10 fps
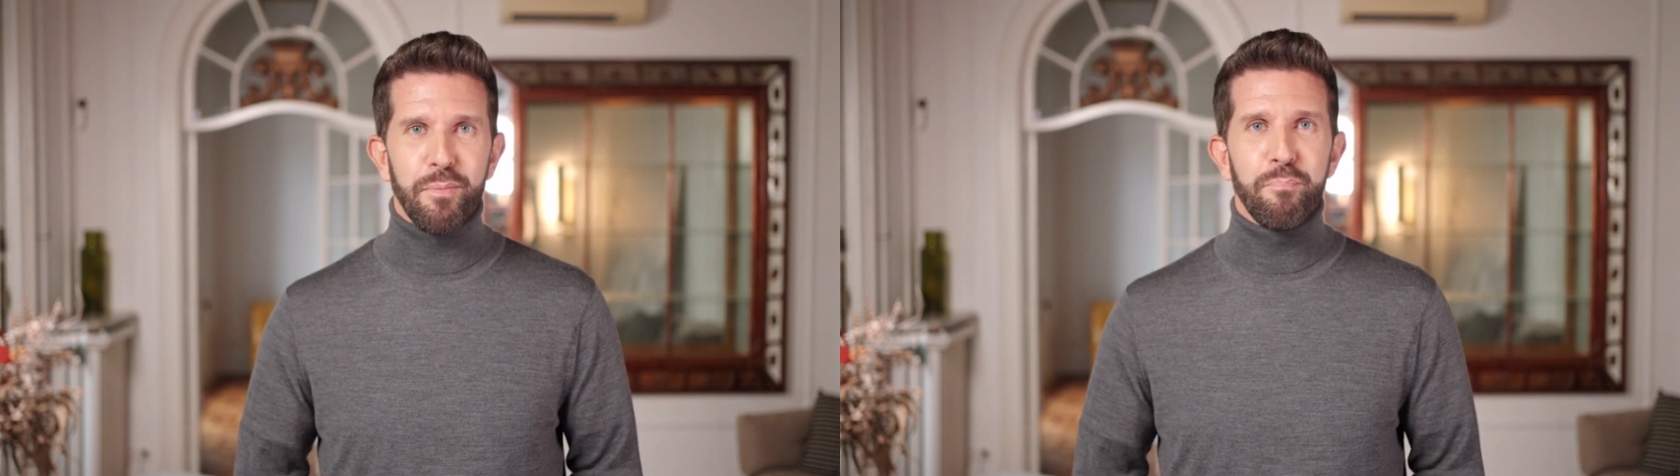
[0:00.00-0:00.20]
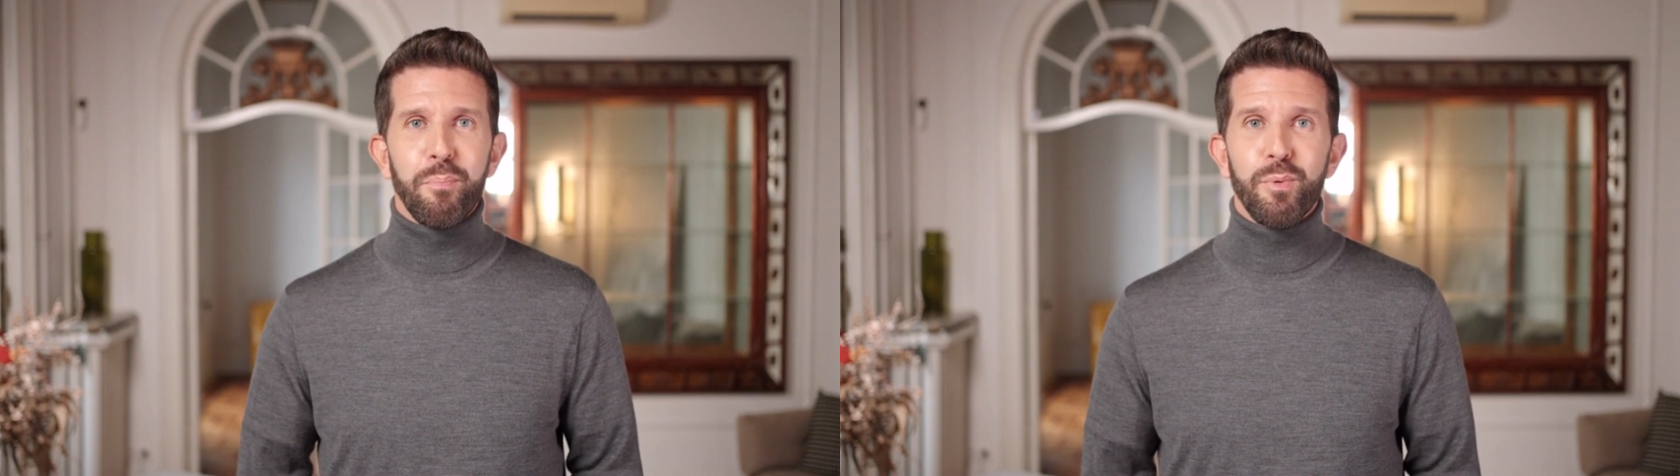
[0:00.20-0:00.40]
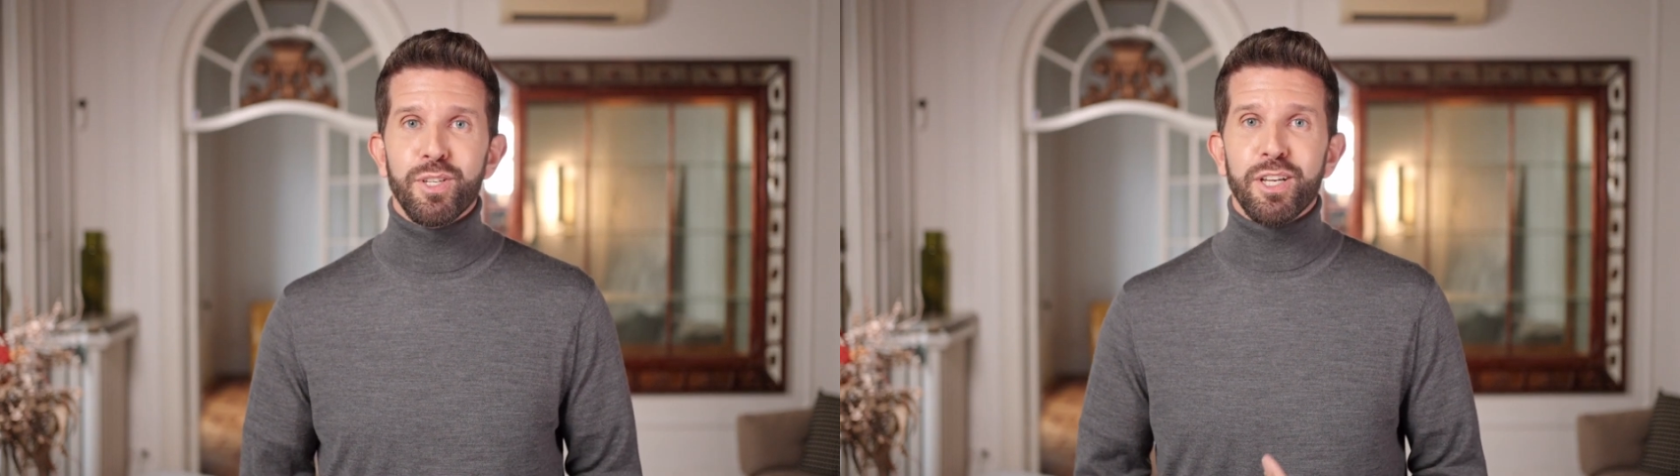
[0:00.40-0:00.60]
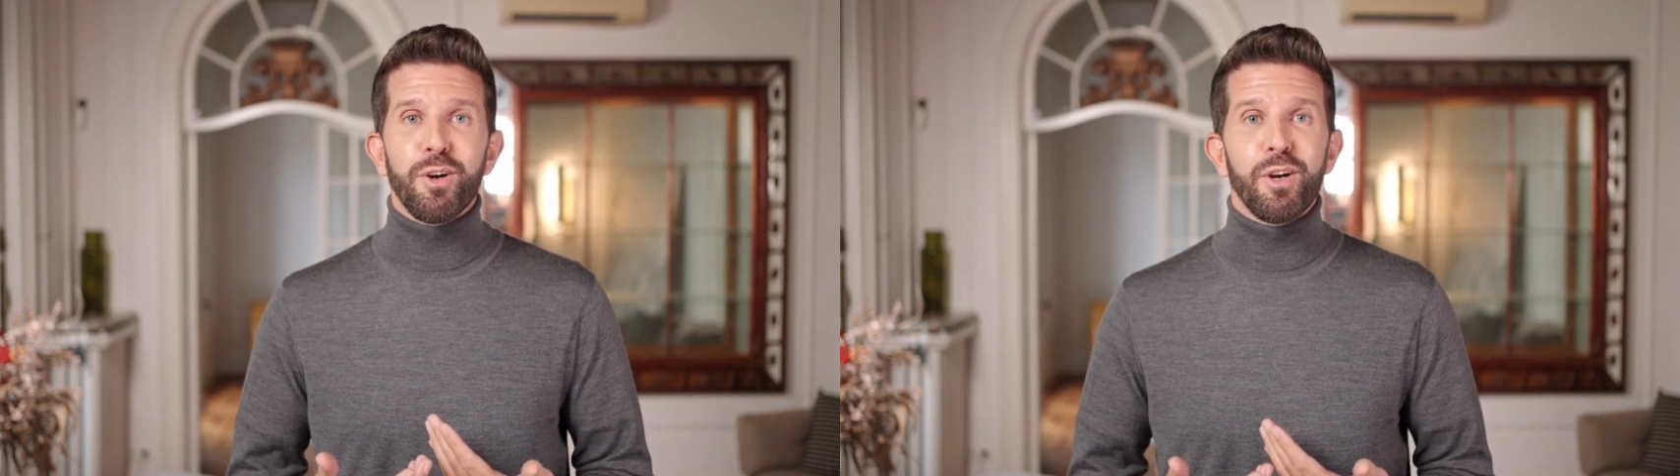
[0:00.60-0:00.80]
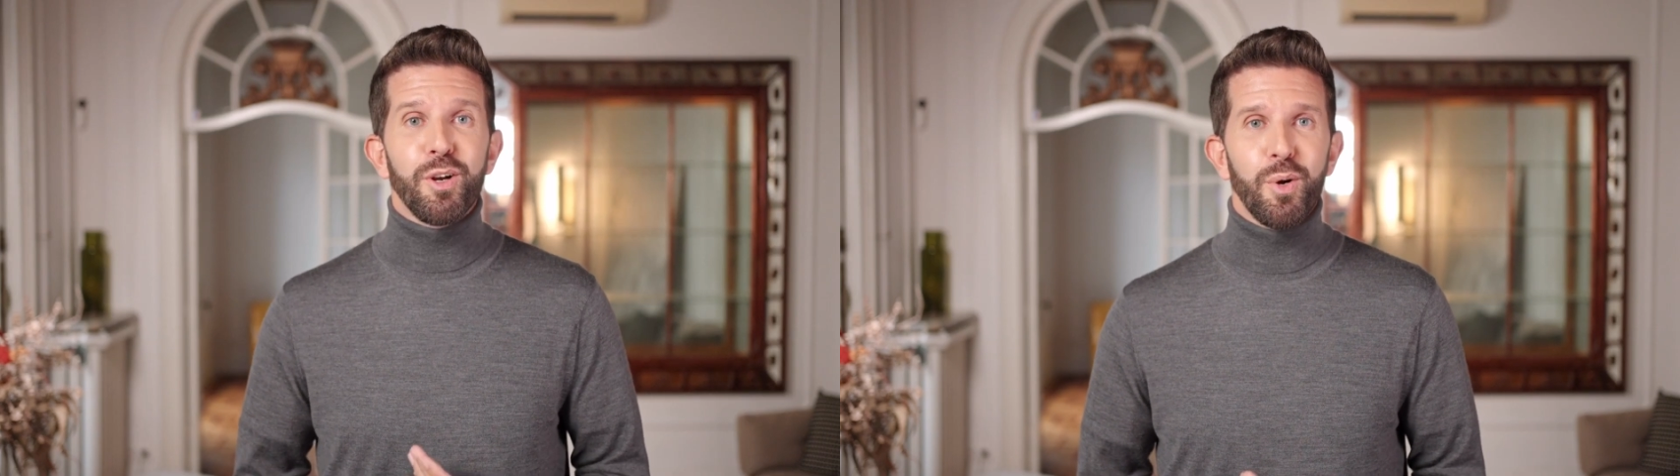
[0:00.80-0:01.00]
People said it
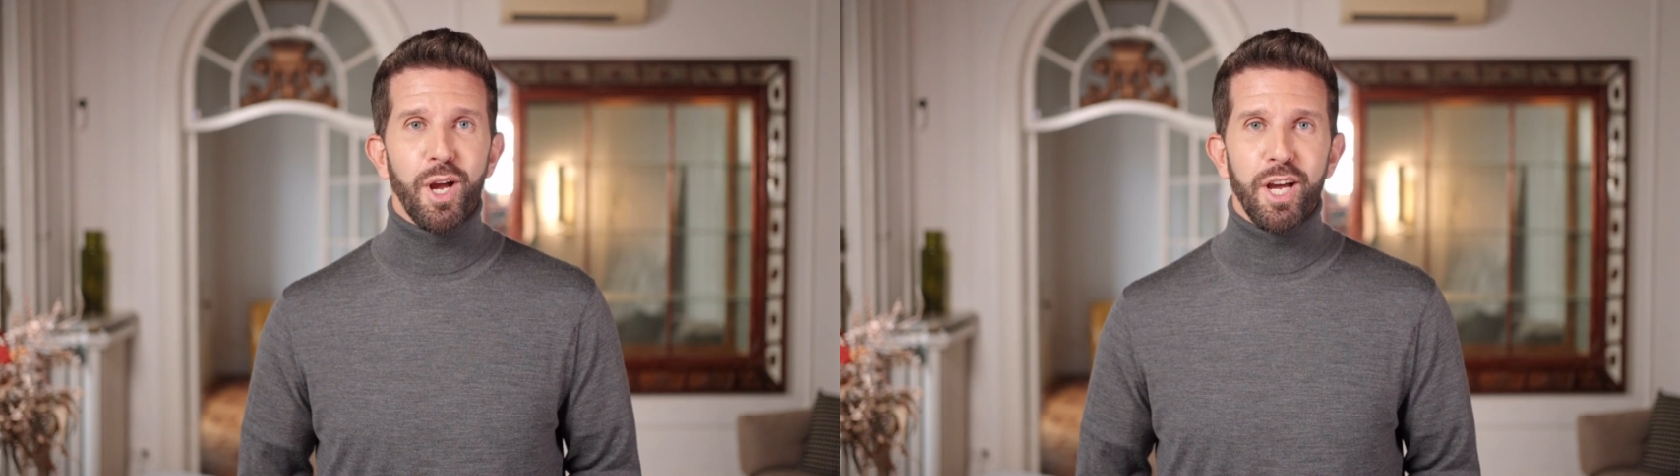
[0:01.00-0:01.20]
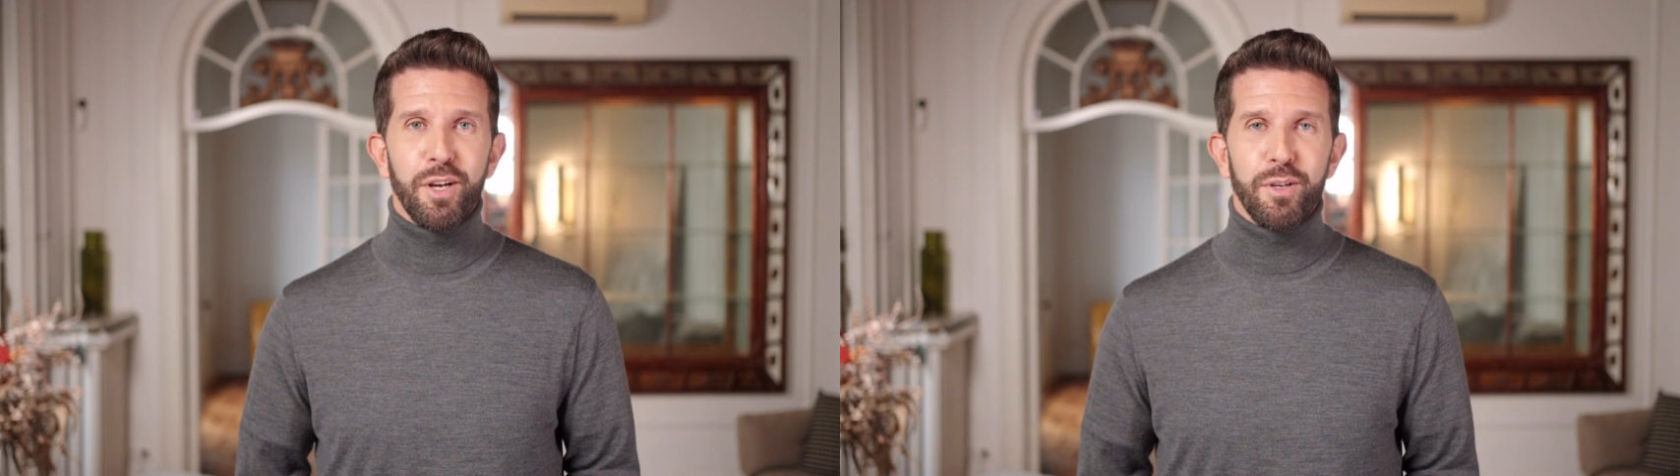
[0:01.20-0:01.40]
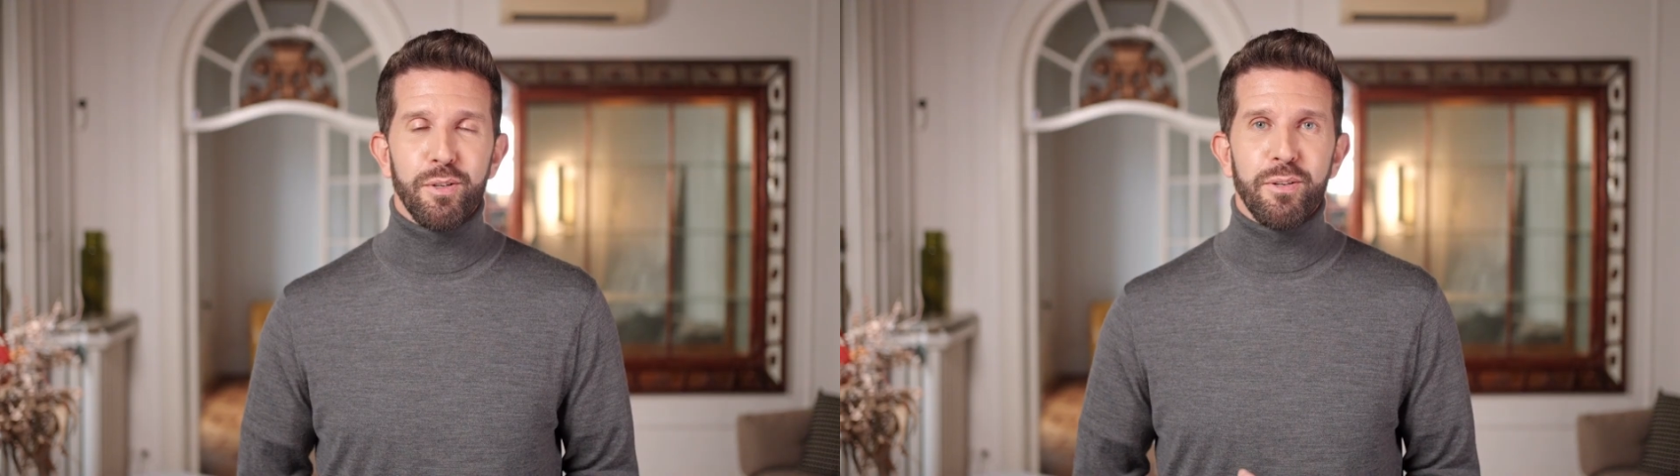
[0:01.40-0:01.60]
couldn't go higher,